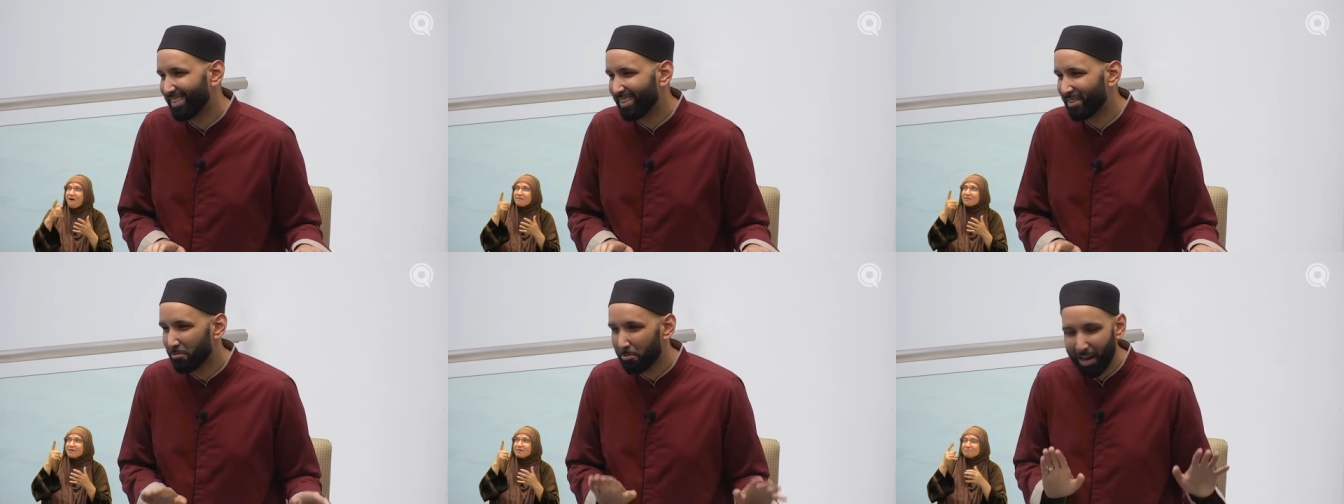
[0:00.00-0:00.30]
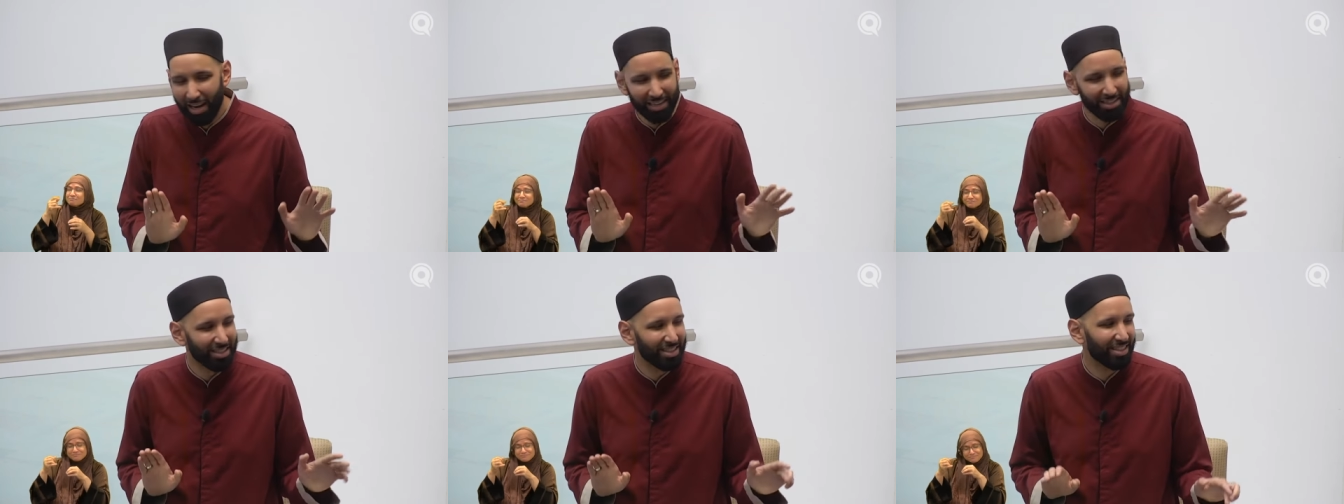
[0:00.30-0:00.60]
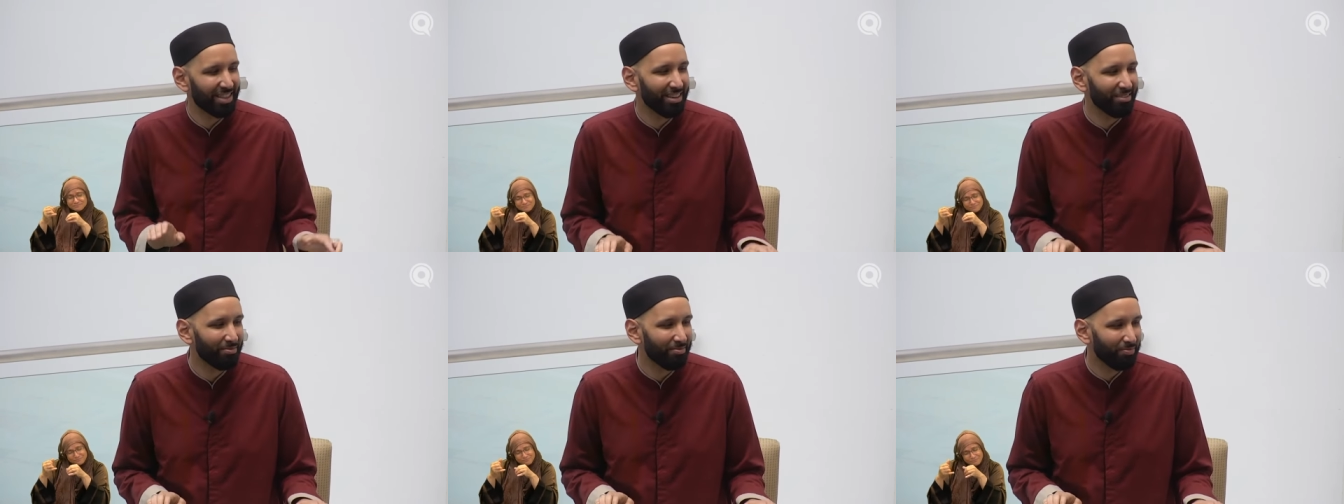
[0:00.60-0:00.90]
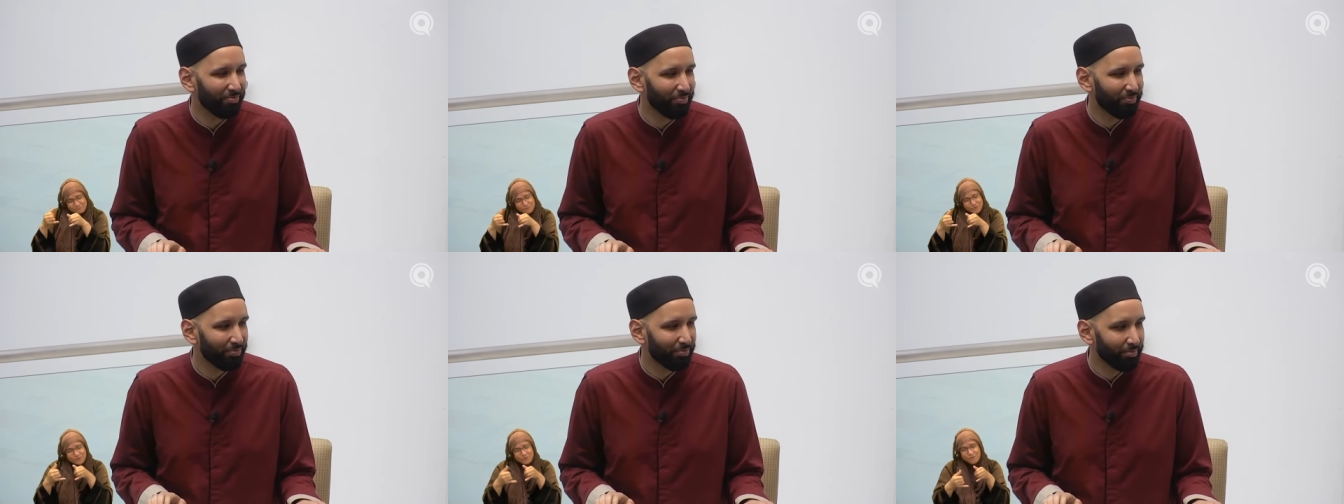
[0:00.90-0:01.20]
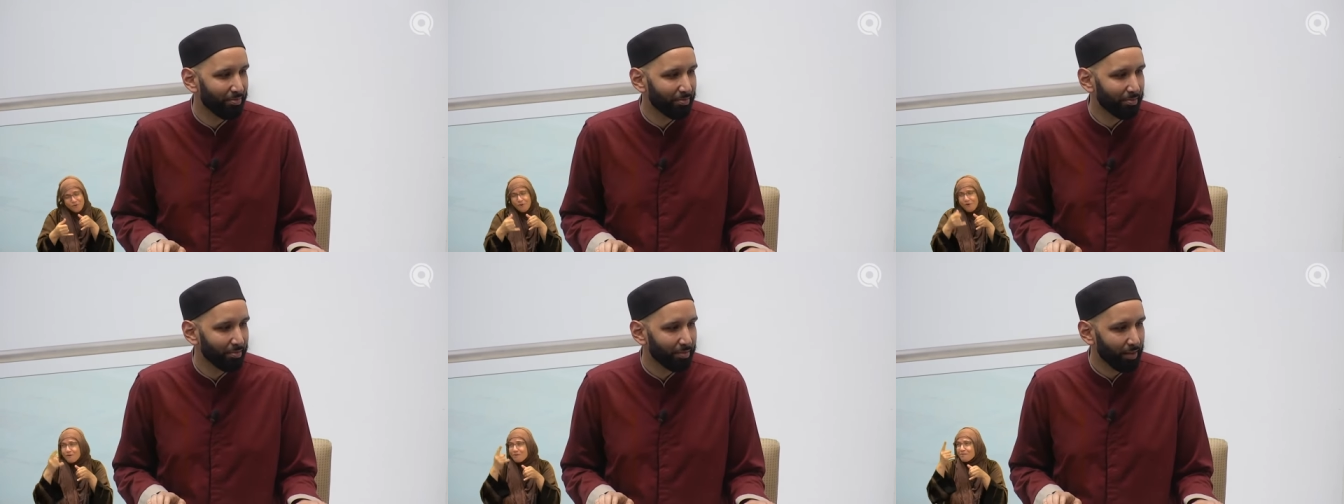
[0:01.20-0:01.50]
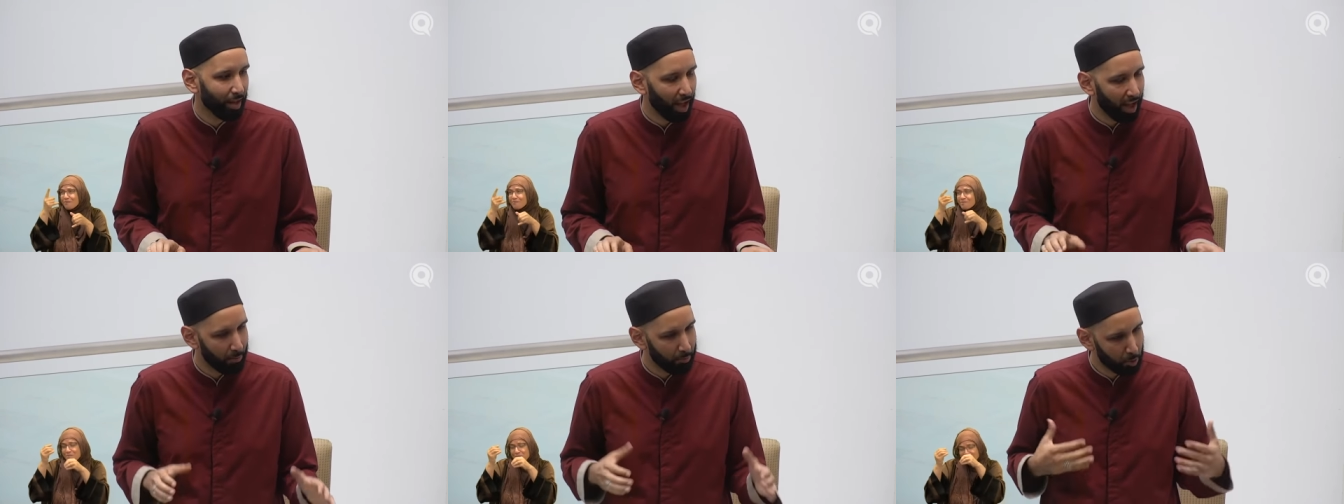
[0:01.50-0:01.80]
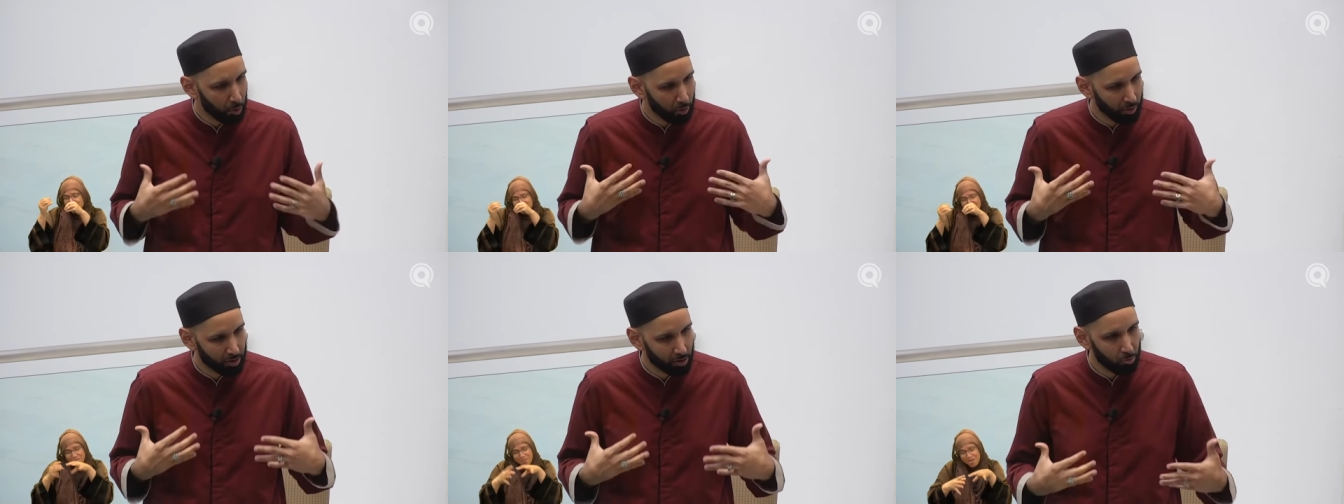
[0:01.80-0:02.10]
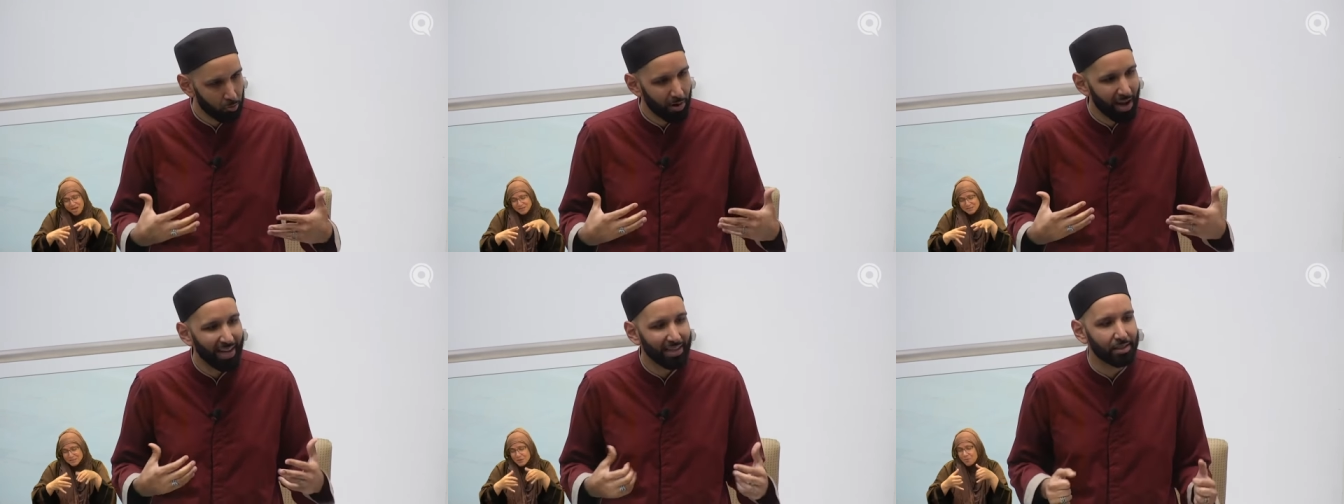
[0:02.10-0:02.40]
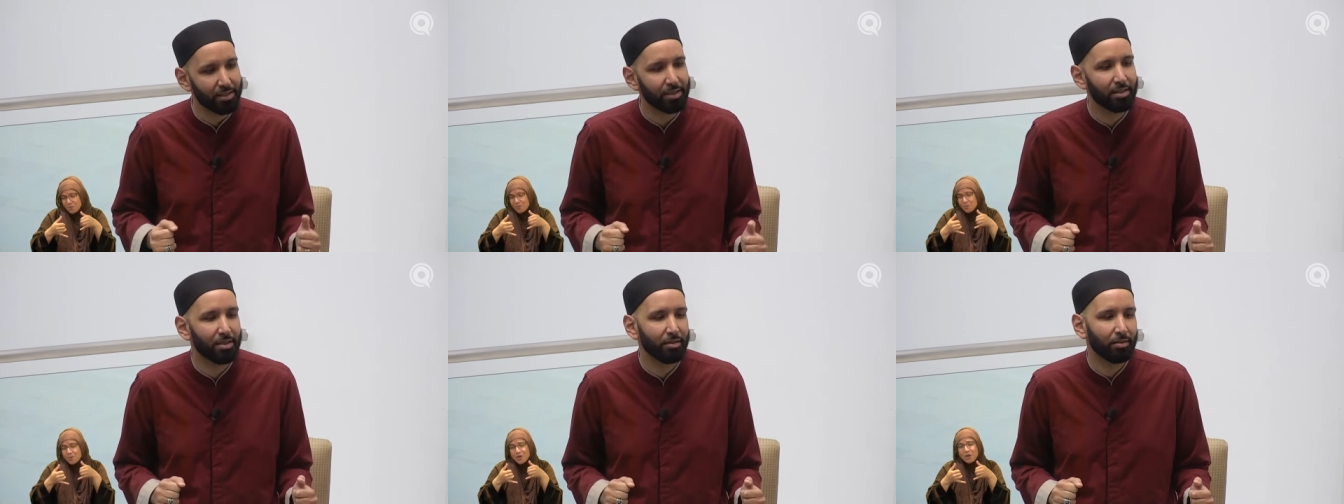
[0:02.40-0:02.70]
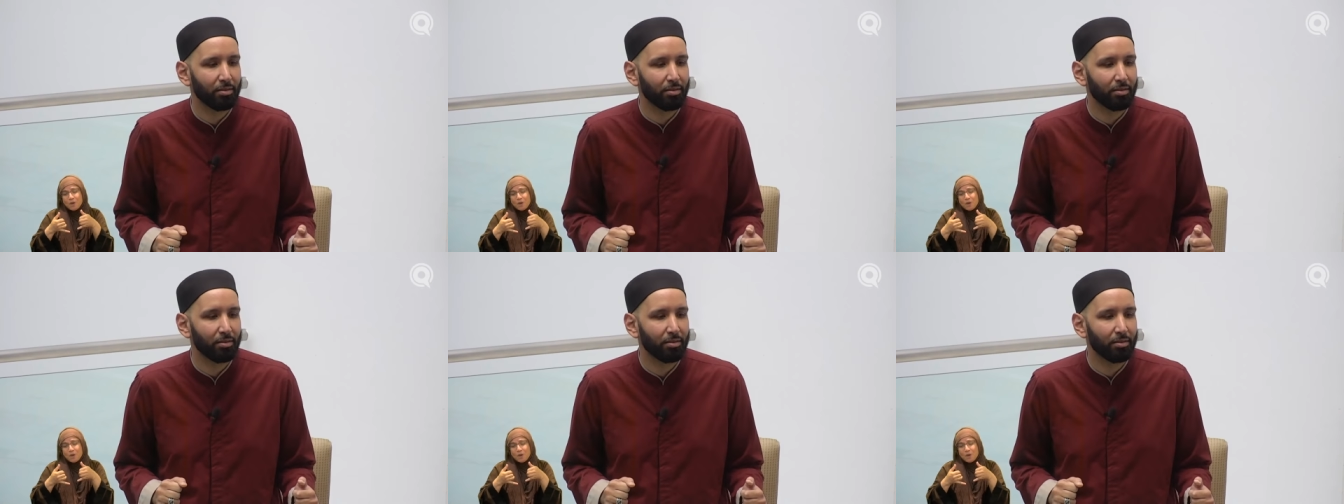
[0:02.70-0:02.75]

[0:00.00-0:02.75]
Rest. I'm going to rest.